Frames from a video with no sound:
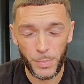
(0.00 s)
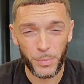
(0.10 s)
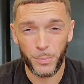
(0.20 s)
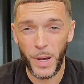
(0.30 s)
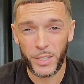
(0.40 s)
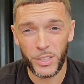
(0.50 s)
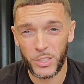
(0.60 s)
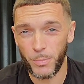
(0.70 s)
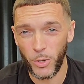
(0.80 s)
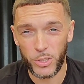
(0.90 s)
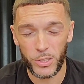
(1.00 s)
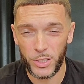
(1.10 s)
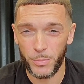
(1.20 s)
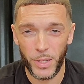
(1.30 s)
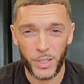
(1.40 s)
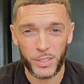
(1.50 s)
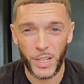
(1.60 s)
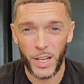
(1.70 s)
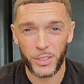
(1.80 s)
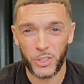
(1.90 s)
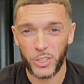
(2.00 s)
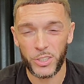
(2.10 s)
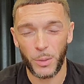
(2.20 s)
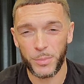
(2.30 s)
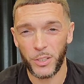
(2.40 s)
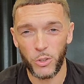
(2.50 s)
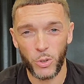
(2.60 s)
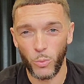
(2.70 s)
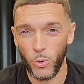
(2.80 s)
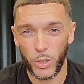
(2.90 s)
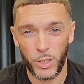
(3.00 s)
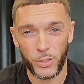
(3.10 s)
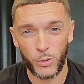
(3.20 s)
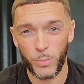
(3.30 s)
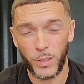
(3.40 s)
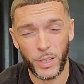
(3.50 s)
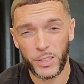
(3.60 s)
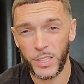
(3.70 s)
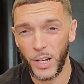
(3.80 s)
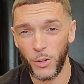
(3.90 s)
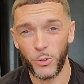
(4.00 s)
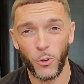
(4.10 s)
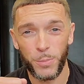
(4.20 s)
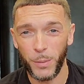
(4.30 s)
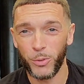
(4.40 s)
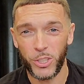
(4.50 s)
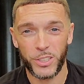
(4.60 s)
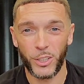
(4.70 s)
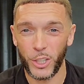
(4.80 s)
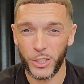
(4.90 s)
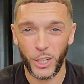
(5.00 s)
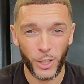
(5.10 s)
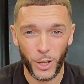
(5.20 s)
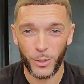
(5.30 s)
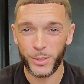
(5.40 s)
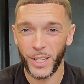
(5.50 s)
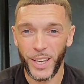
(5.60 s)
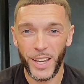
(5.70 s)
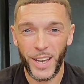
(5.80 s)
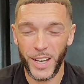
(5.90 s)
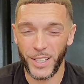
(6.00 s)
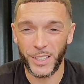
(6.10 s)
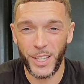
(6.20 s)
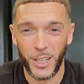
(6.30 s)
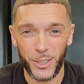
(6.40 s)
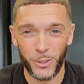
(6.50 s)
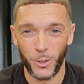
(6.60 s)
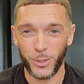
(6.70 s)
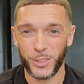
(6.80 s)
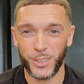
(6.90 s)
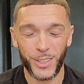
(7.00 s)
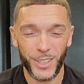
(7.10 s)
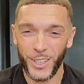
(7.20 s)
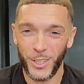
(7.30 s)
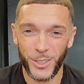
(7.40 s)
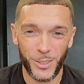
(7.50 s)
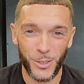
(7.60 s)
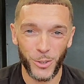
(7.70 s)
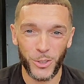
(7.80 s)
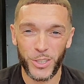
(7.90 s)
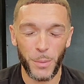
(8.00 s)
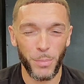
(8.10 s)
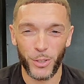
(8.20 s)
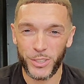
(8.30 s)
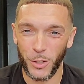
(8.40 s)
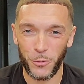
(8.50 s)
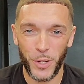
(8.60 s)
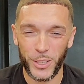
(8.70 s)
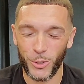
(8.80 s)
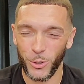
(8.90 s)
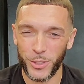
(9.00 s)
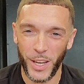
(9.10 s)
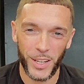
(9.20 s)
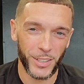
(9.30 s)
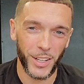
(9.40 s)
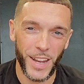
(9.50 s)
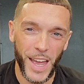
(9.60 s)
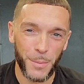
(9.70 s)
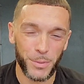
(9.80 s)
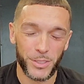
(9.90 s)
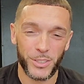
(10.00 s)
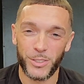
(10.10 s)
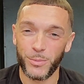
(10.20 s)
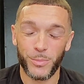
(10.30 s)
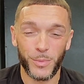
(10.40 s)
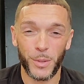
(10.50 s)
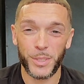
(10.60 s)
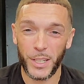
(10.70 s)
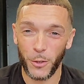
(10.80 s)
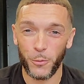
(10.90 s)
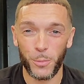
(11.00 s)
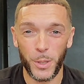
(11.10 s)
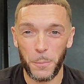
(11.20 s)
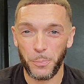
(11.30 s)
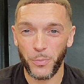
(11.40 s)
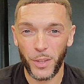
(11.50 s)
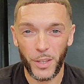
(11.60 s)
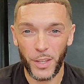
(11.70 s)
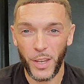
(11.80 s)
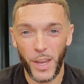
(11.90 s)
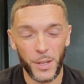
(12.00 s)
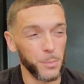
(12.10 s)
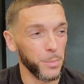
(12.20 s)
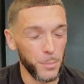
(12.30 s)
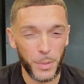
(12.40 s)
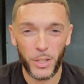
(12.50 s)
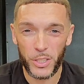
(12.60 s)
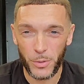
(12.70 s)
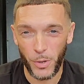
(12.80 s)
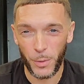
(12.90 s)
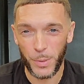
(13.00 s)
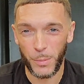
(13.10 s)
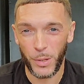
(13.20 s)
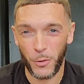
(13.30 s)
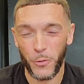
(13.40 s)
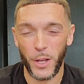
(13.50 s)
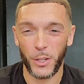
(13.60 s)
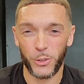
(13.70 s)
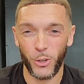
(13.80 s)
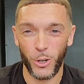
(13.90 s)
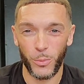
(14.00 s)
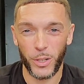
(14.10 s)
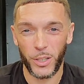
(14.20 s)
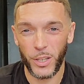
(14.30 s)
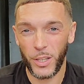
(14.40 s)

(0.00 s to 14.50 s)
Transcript: Boxing is merciless, man. It's not just something that you can walk into, man. Like I said, I don't know if people just look at the gloves and they think, you know, you know, you just get punched in the face all day and nothing happens. Take it from me and millions of other people that found out the hard way.